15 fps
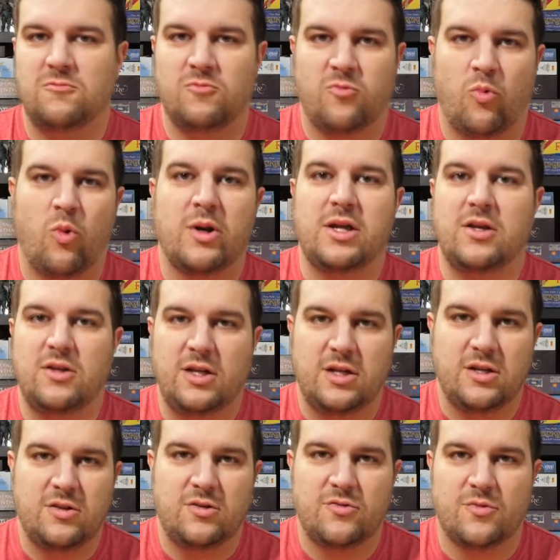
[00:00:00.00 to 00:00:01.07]
What do you need to
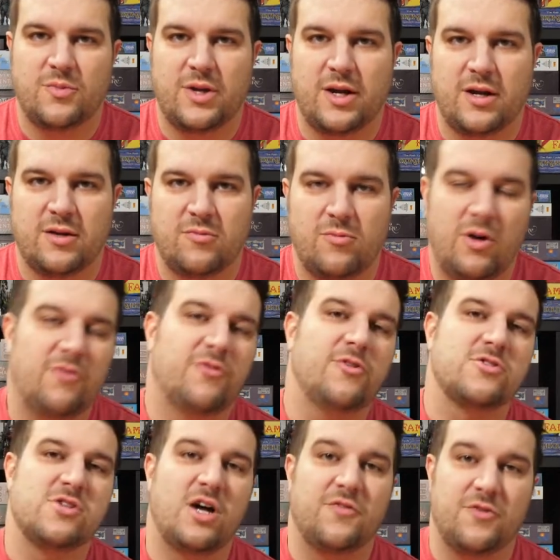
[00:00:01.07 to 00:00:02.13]
do from there? Well,
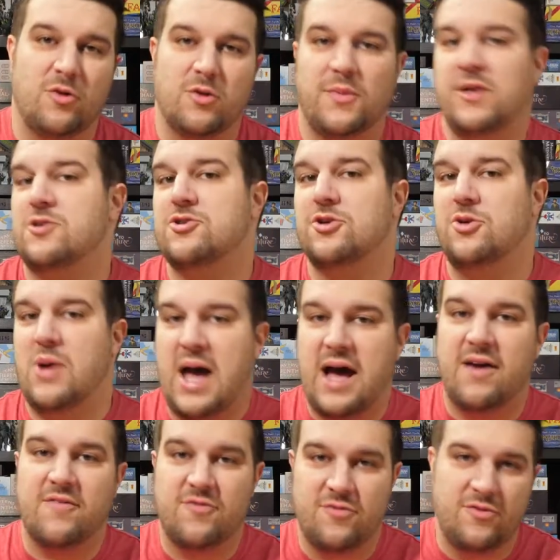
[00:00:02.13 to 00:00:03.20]
first off, you want to make sure you
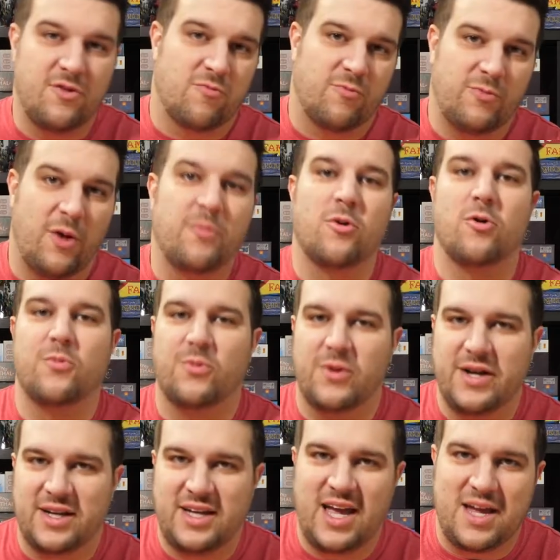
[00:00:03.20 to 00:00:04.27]
have the
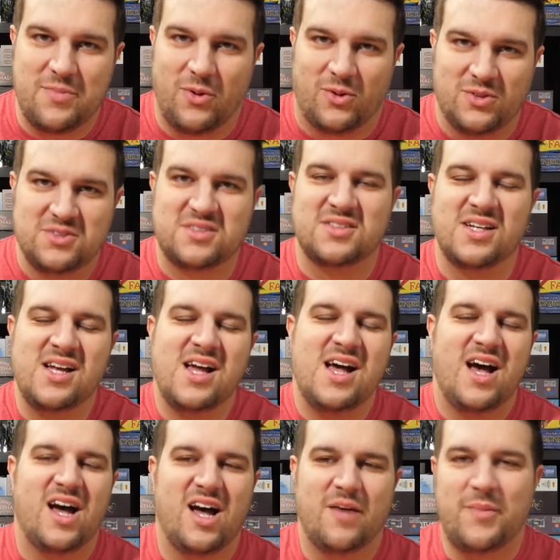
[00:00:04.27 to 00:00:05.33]
appropriate cables.
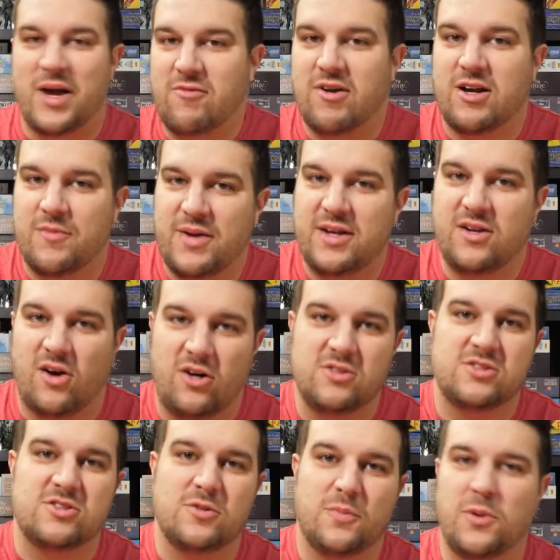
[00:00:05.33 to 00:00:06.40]
I recommend
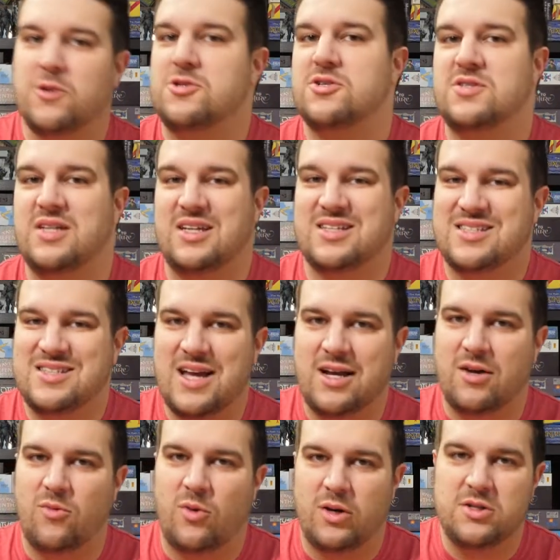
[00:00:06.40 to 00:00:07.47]
also purchasing a
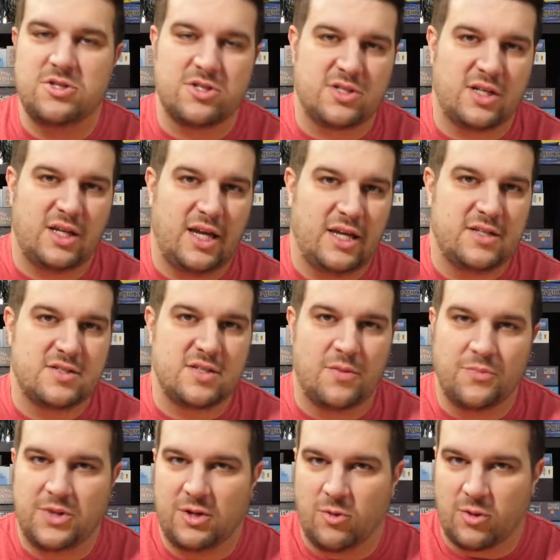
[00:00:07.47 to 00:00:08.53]
second one just in case
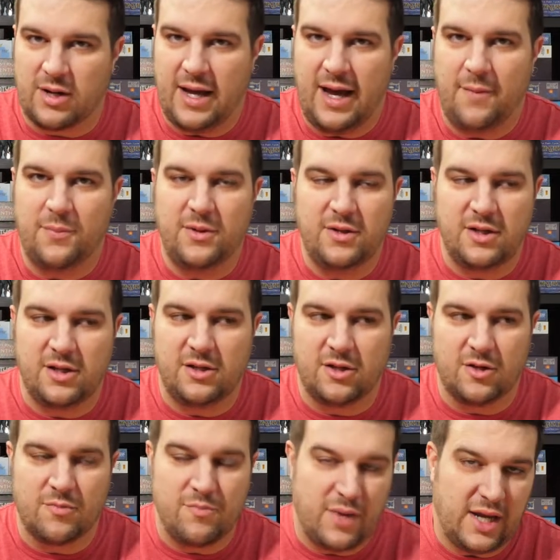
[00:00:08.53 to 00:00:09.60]
something were to happen and
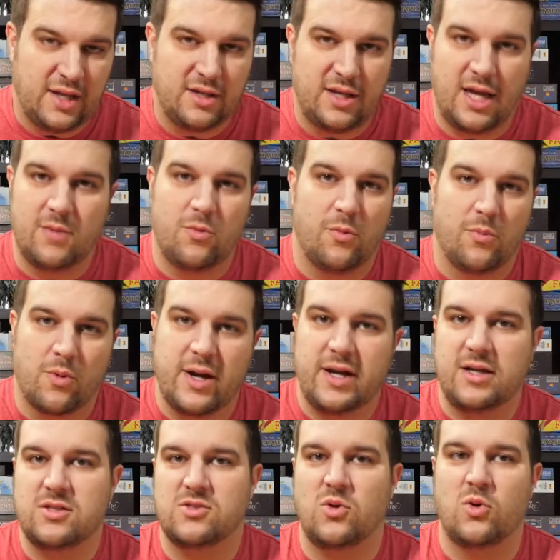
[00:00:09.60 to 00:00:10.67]
your main cable
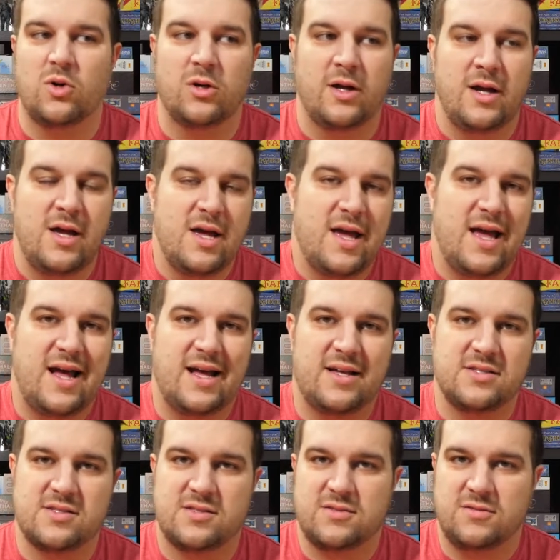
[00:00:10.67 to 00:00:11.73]
breaks or
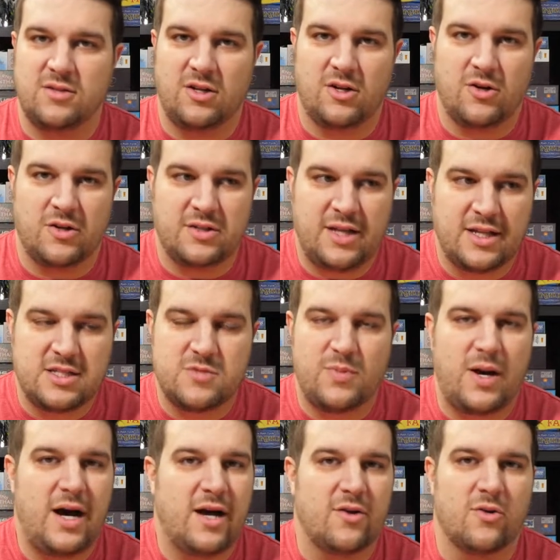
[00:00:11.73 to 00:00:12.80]
has a dead
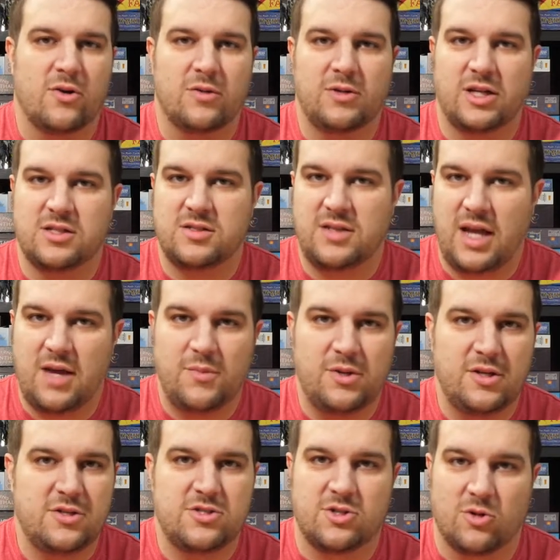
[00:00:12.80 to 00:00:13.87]
spot or gets
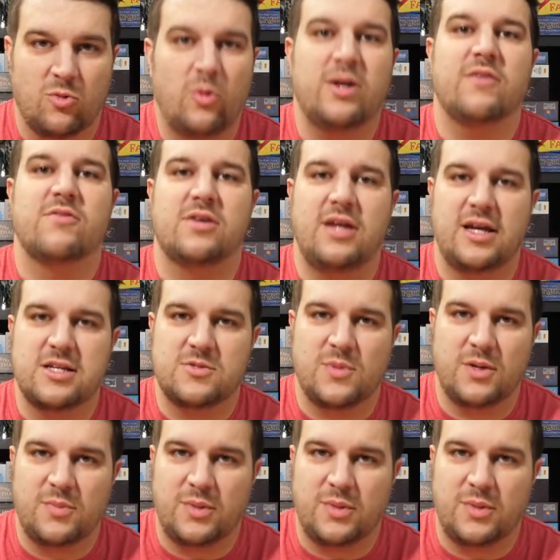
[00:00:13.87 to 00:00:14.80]
damaged or whatever the case may